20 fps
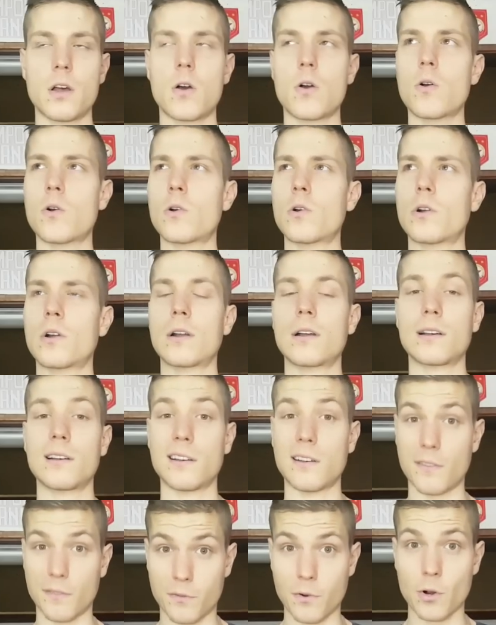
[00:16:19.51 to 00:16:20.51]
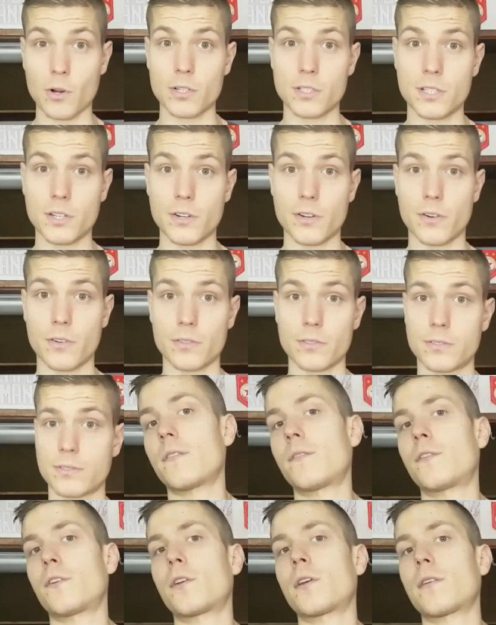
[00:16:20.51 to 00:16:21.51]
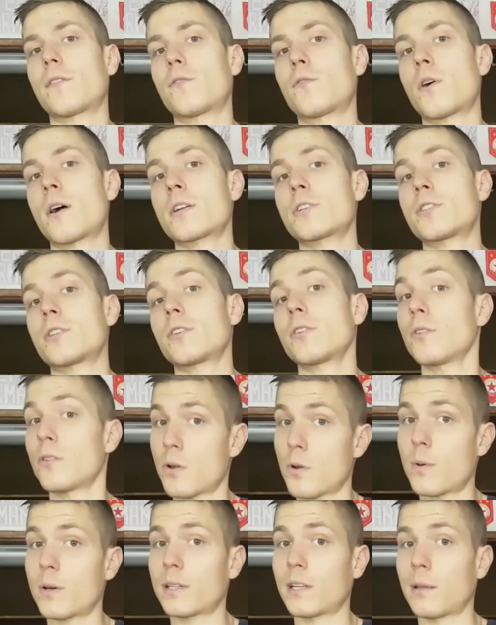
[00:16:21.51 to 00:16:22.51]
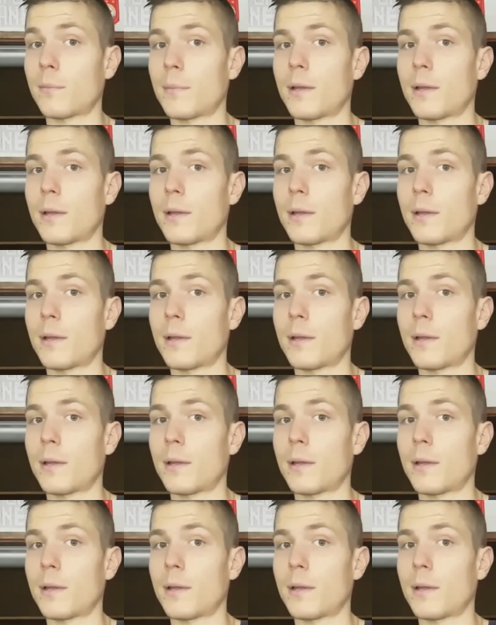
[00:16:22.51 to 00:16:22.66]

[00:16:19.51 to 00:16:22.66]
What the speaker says: or 4 cereals. If you have watched, you know what I